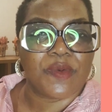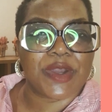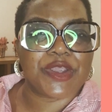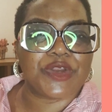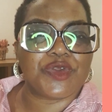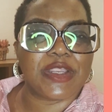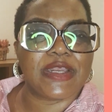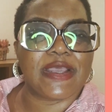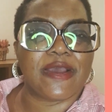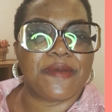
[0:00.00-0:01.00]
when you're
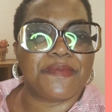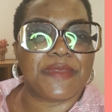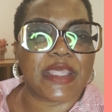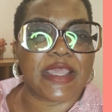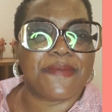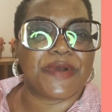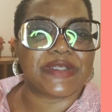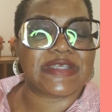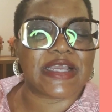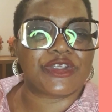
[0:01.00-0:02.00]
doing the
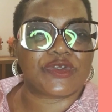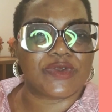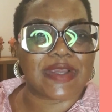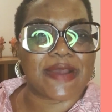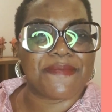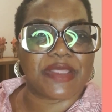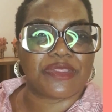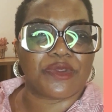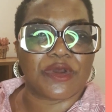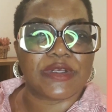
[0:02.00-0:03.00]
butter and sugar
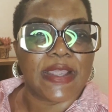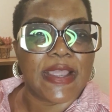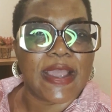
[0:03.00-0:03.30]
method,